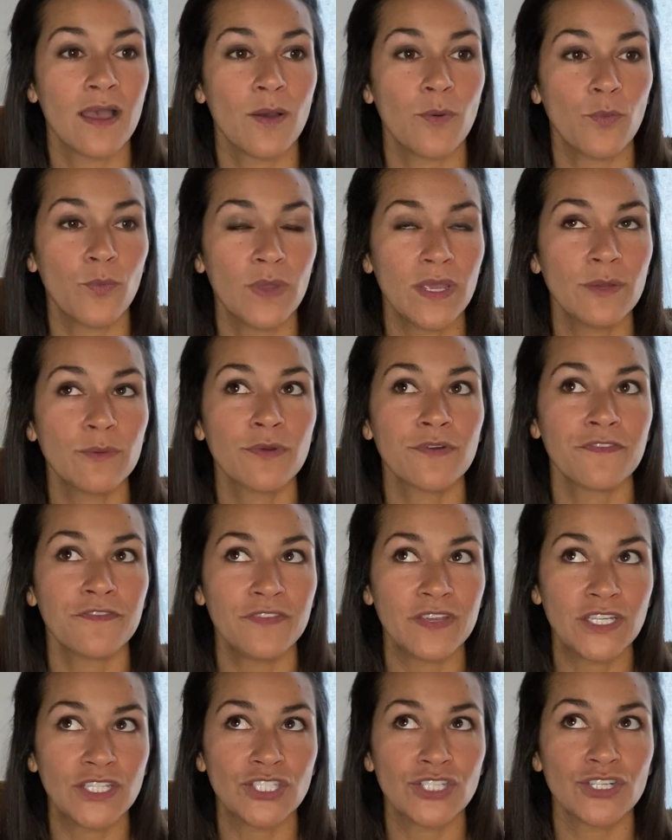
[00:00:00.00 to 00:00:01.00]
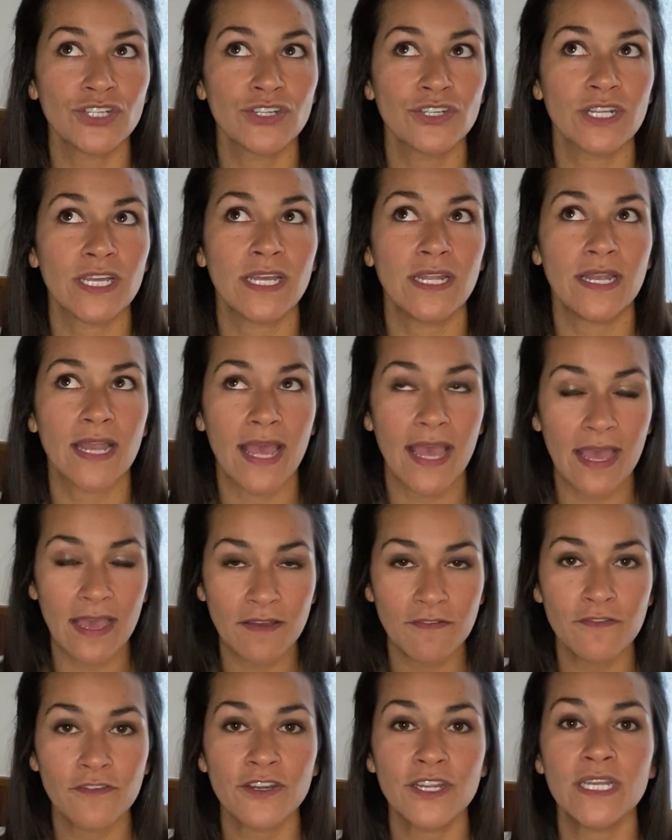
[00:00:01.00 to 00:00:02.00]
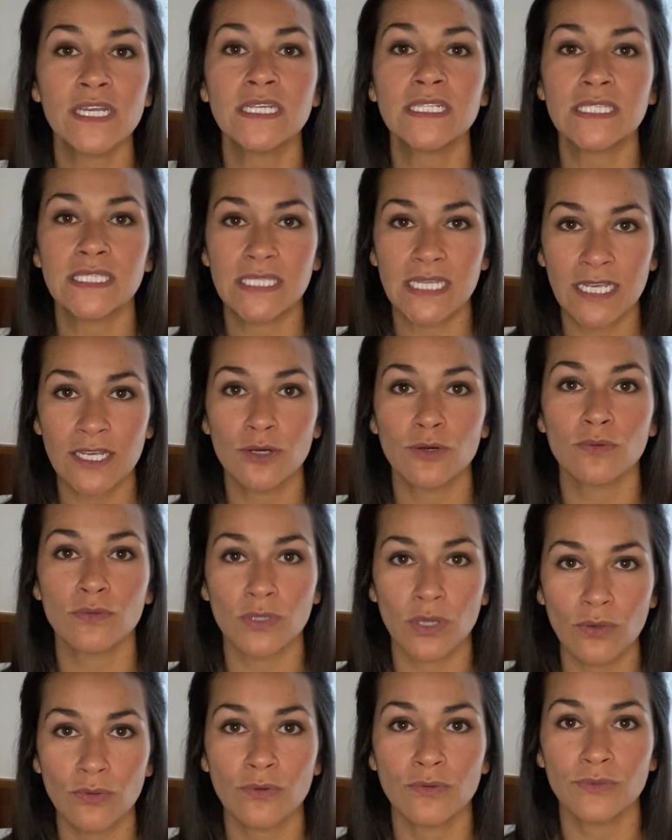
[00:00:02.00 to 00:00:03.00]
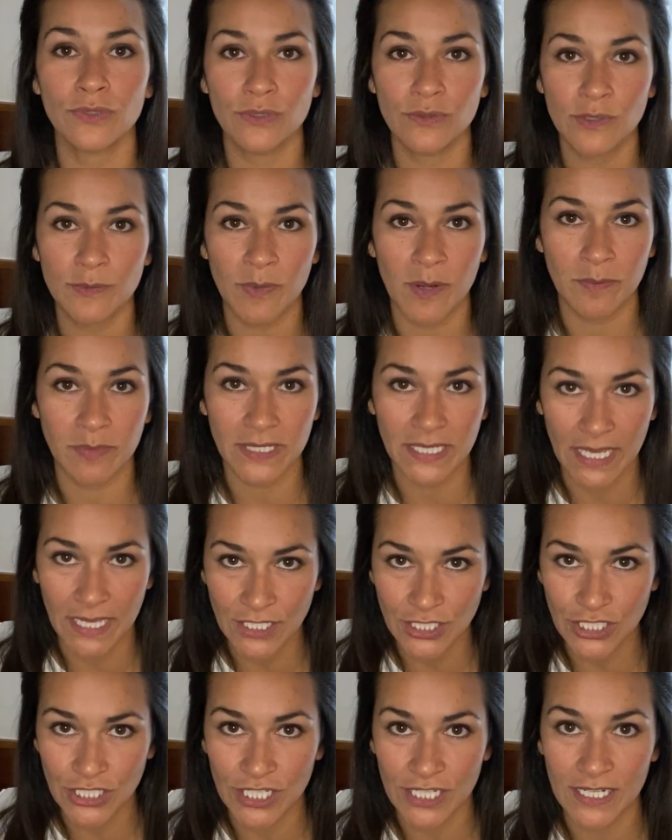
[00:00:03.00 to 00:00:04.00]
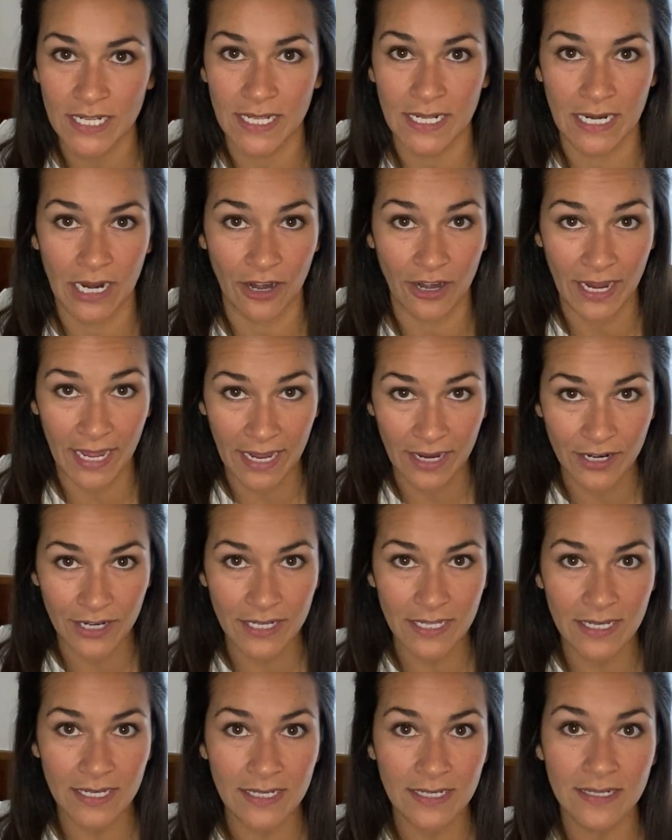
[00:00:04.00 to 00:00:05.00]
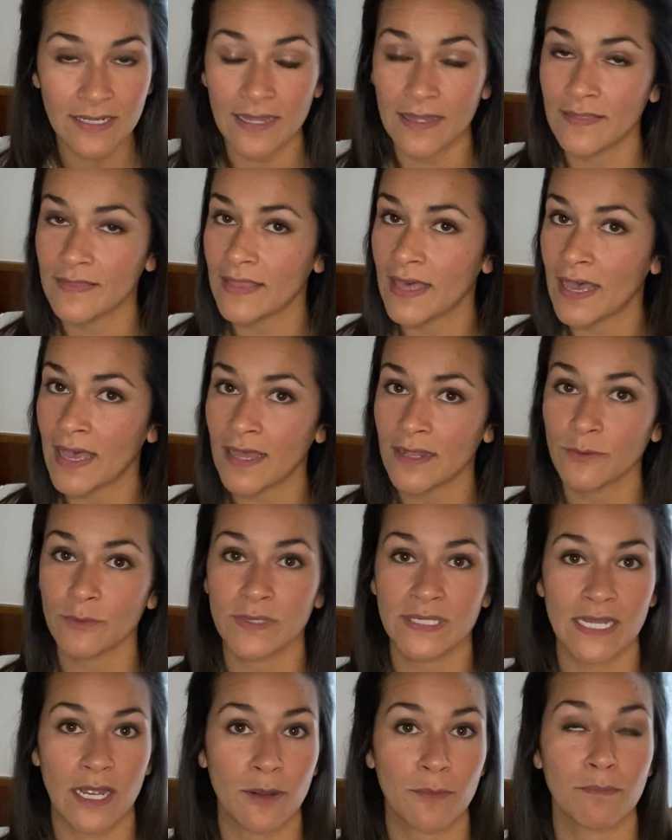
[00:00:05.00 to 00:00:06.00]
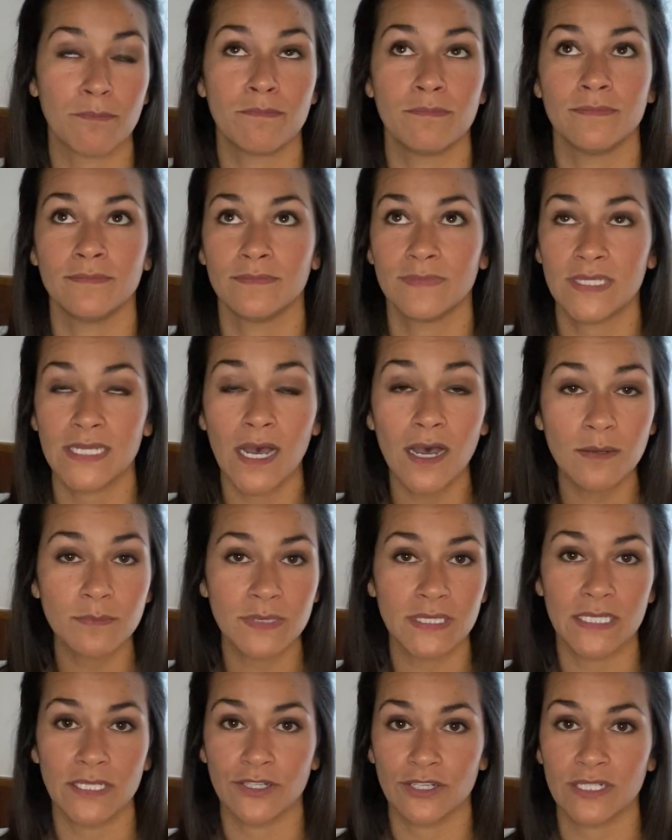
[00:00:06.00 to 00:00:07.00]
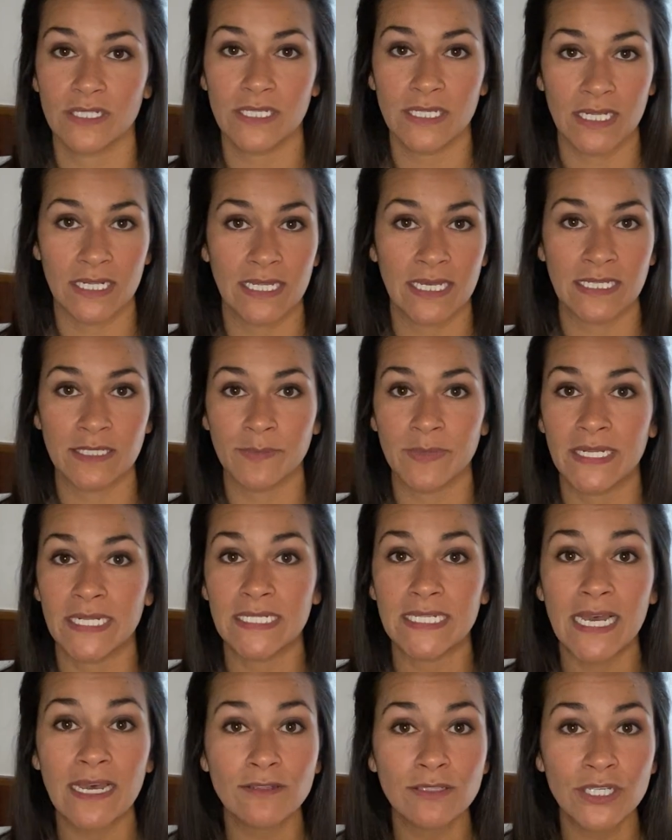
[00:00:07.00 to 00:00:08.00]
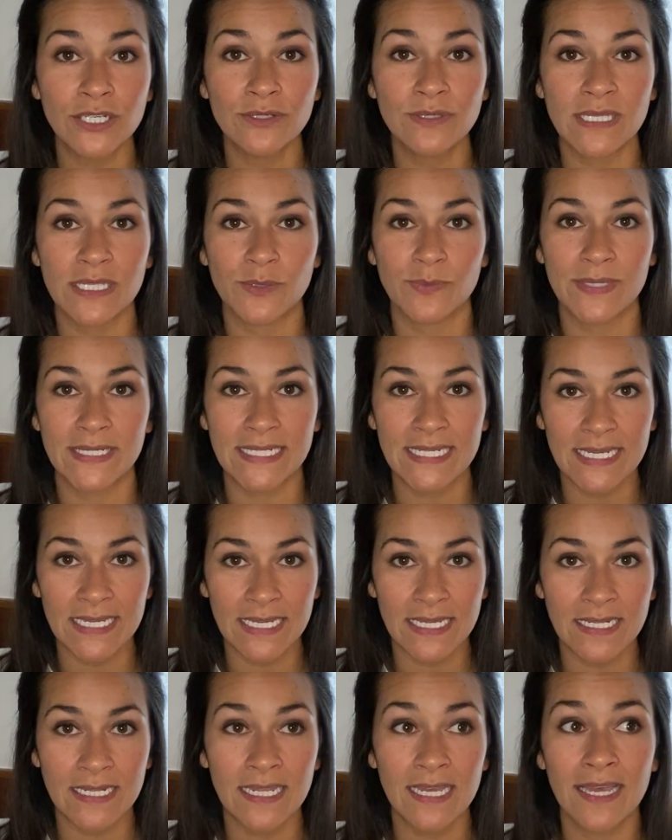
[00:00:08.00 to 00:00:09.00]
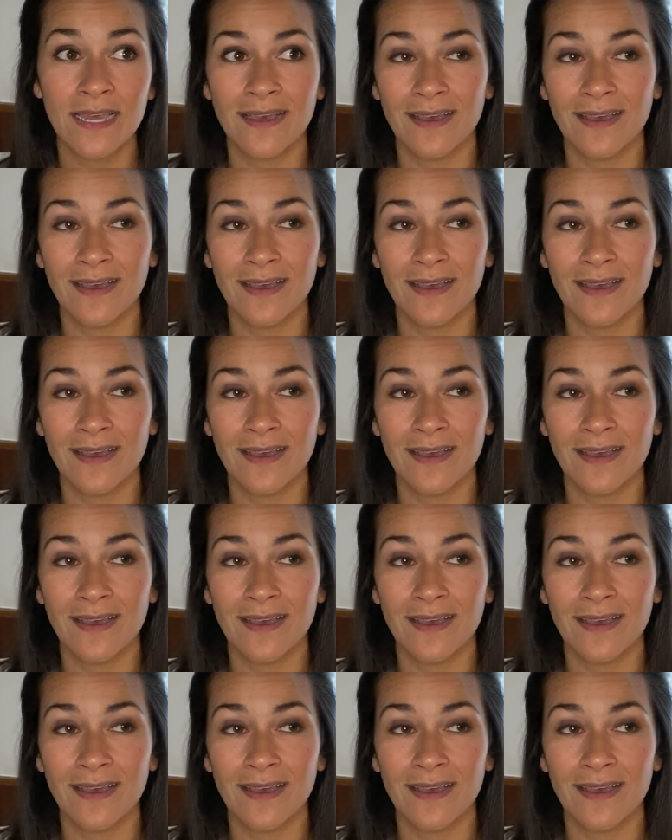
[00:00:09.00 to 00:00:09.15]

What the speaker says: we were featured in every single local news publication in our area, and that was our top secret to getting as many downloads as we did.